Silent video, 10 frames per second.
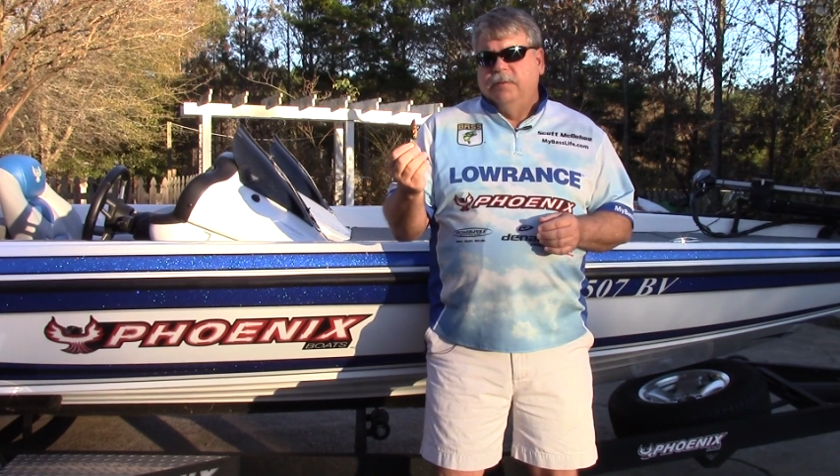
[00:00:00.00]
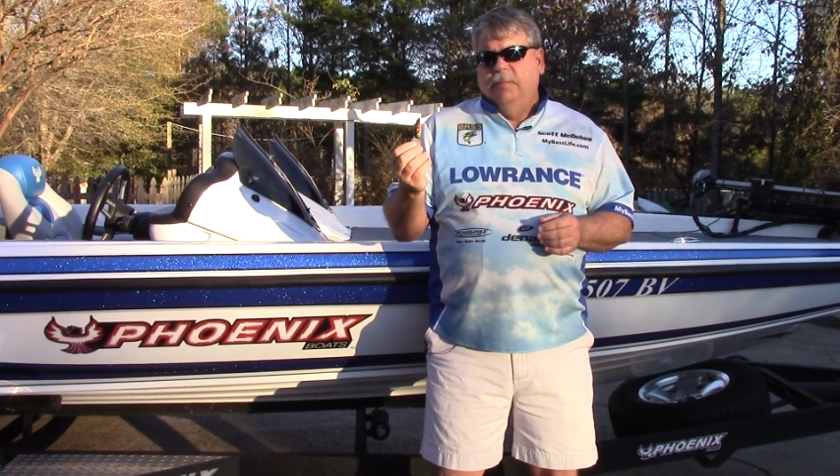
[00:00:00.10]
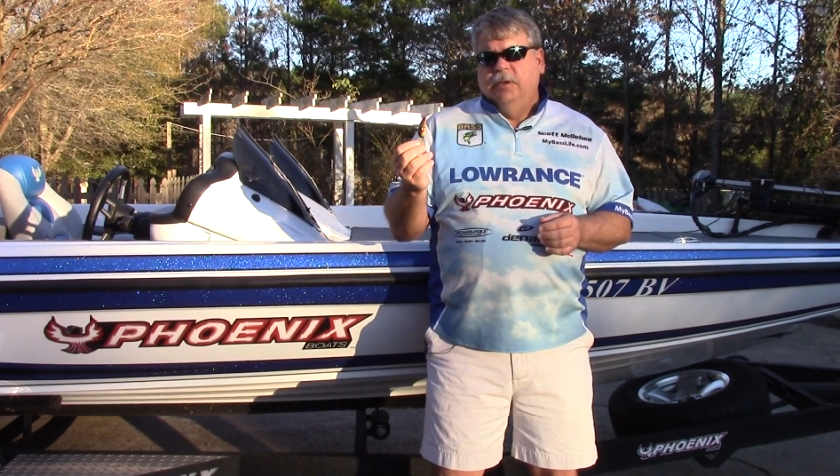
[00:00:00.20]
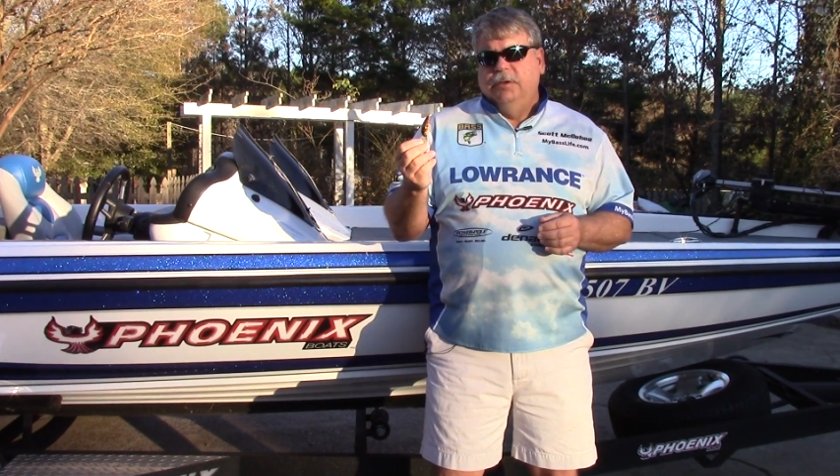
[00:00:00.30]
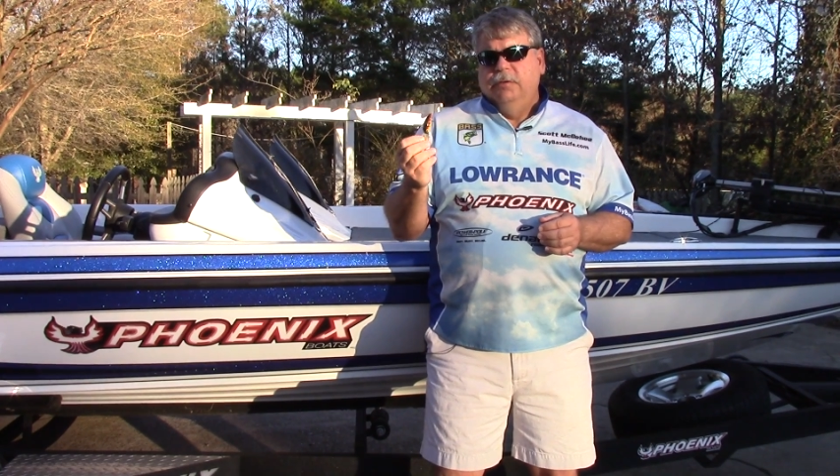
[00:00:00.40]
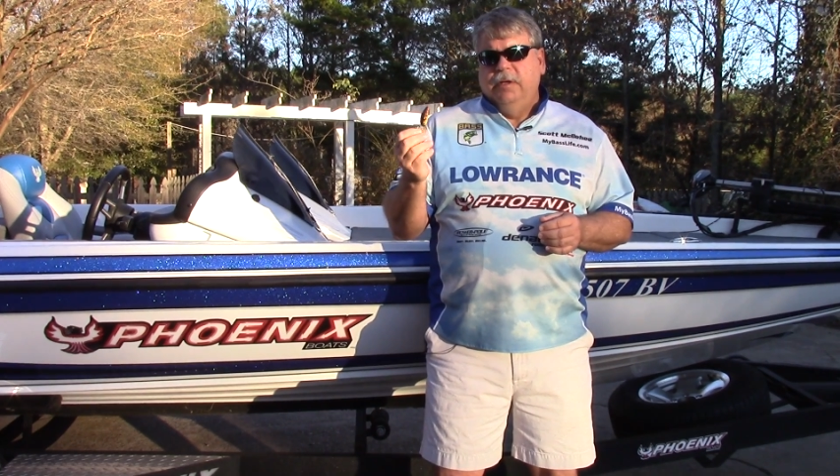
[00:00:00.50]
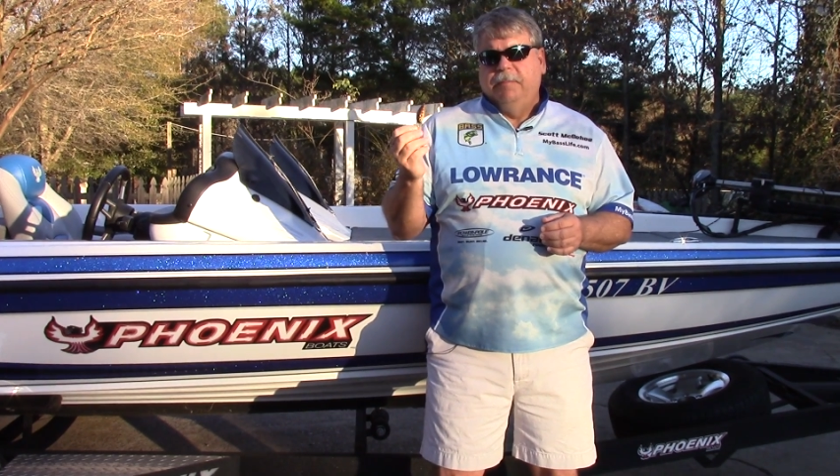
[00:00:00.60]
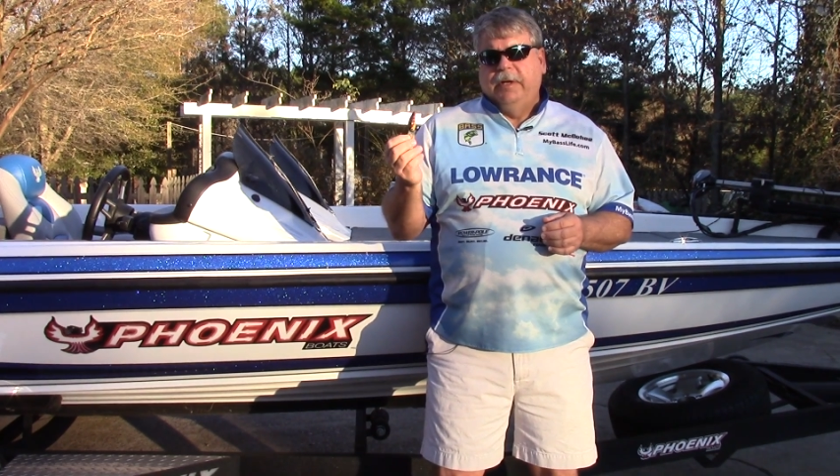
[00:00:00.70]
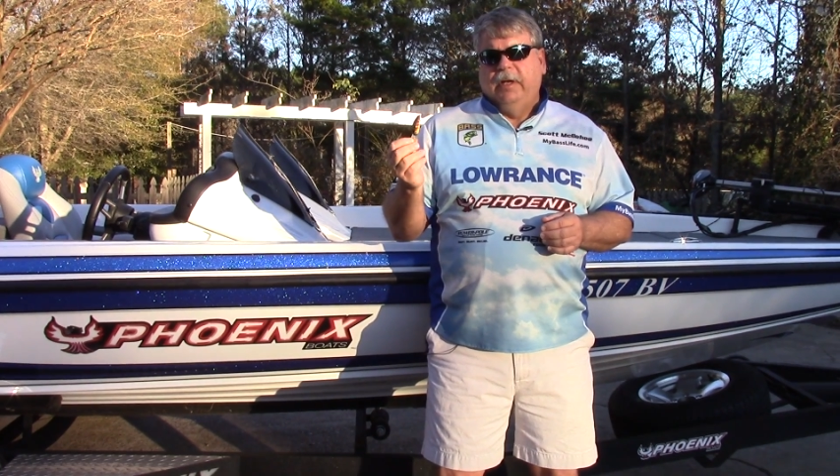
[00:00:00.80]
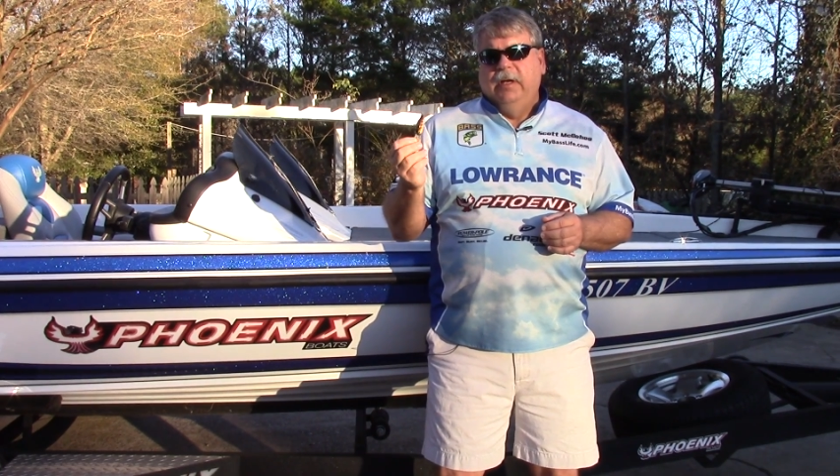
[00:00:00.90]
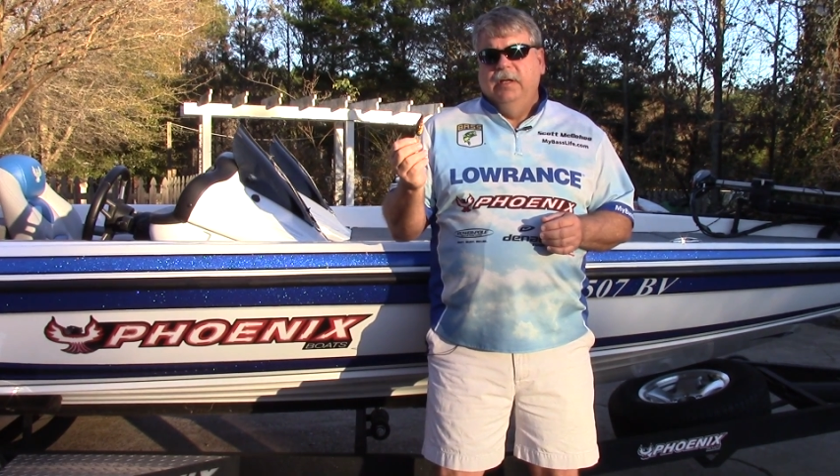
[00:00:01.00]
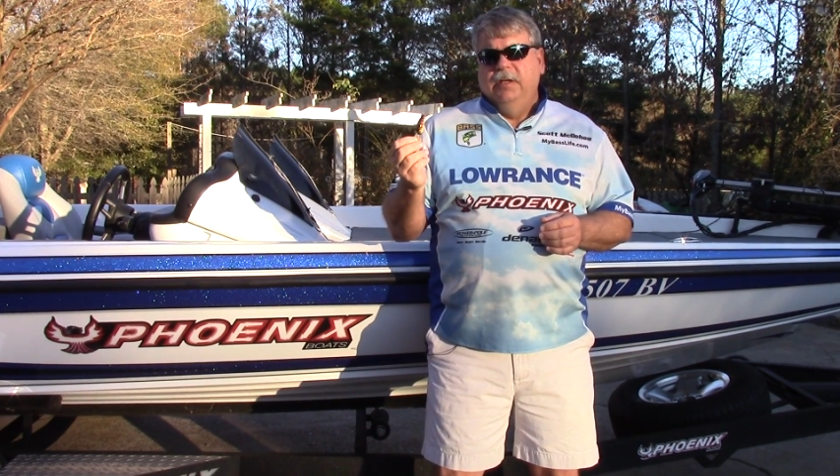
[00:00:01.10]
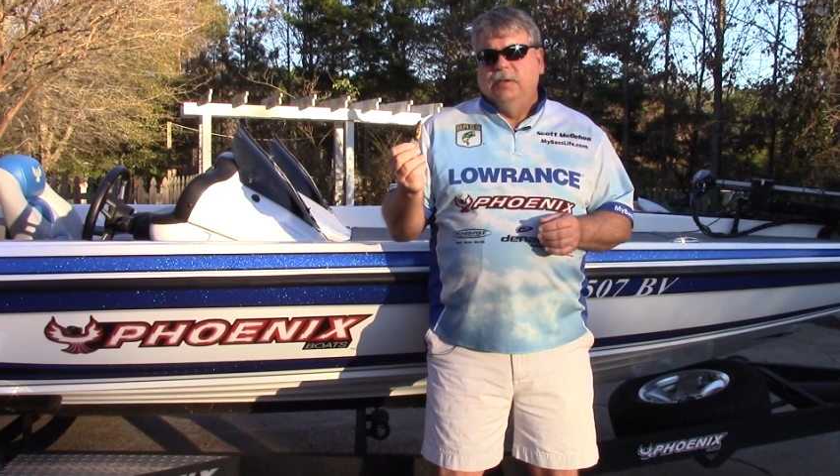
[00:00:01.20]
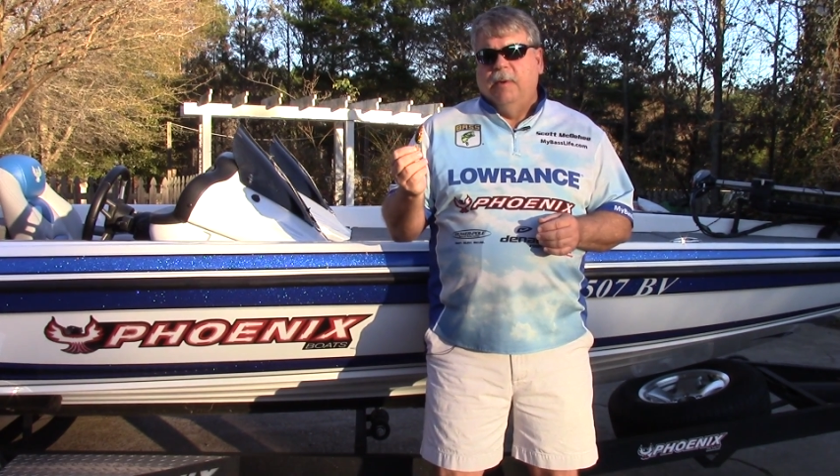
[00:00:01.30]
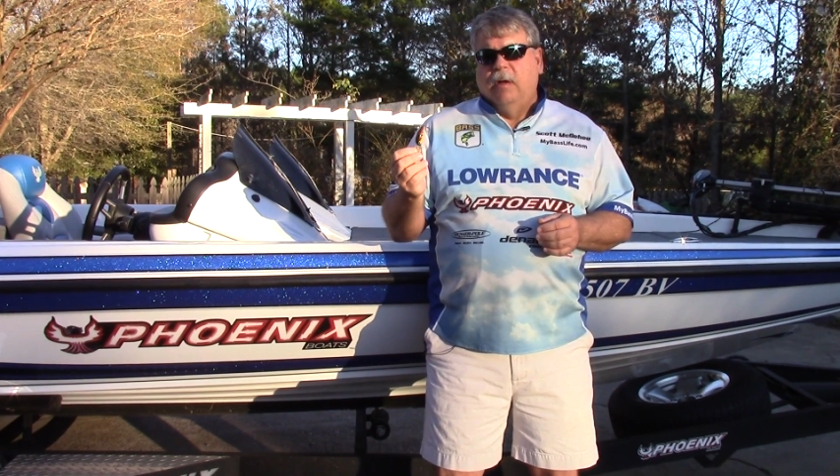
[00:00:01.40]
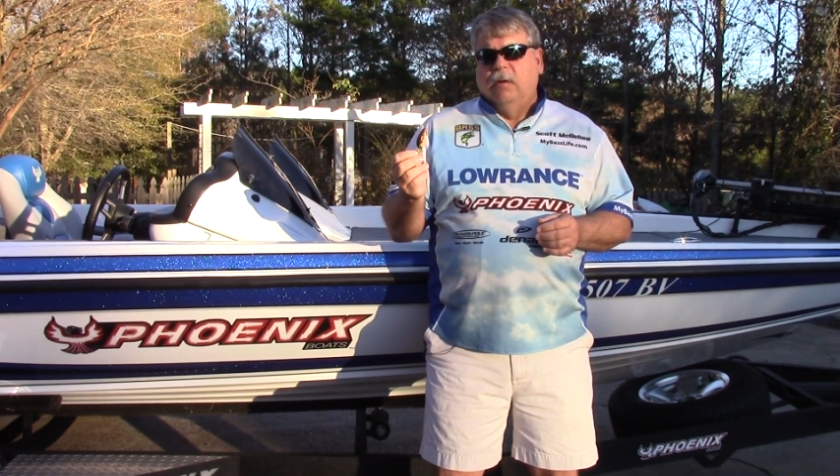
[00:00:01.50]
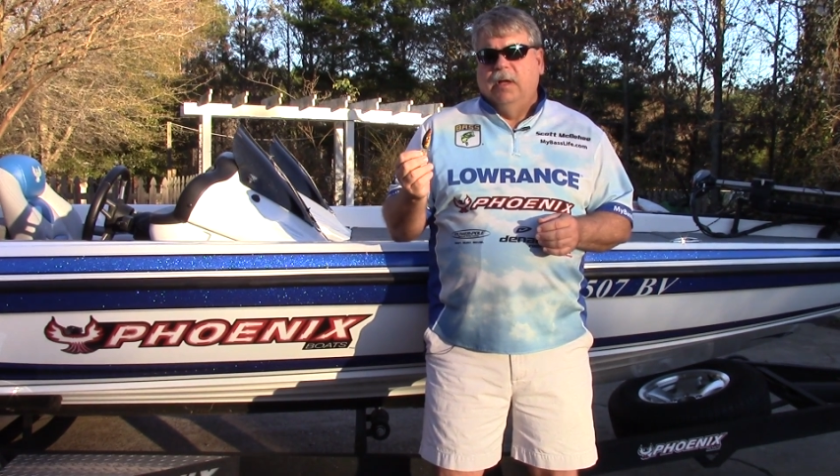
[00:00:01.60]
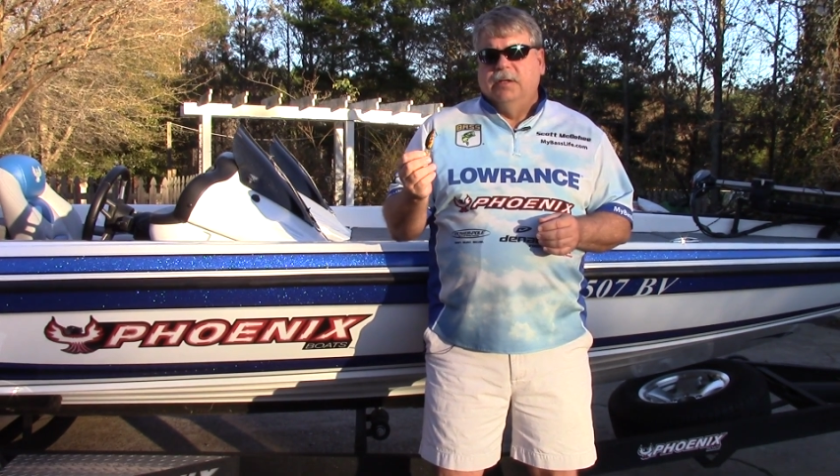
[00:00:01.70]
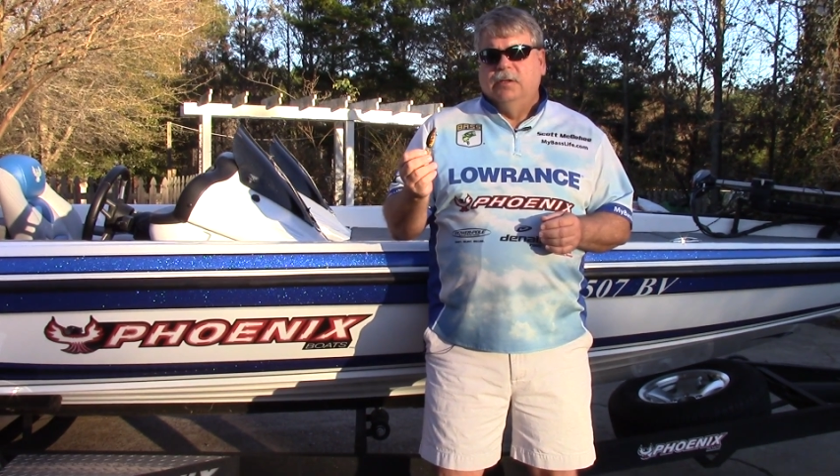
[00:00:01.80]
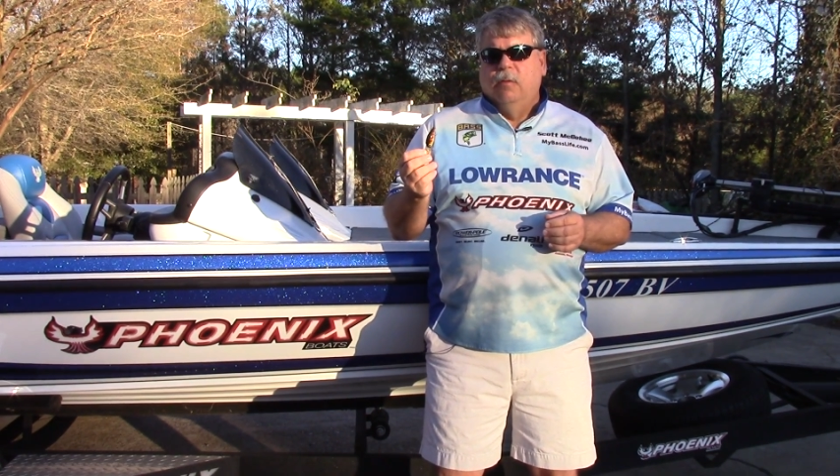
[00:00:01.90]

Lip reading: but you typically in these smaller lakes